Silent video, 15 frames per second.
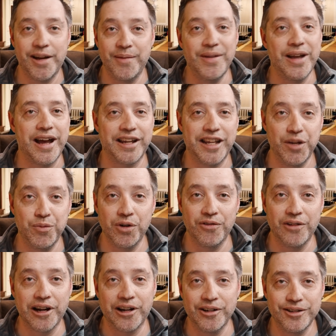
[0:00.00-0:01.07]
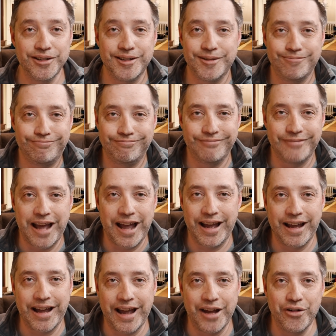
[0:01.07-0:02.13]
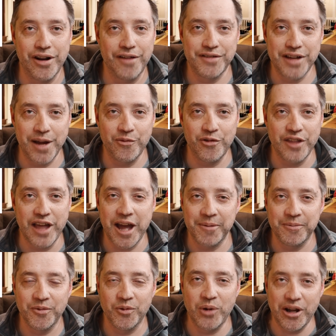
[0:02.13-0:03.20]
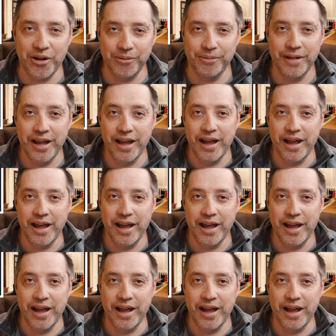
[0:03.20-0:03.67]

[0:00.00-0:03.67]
I'm not keeping records. I don't have time for that. Well,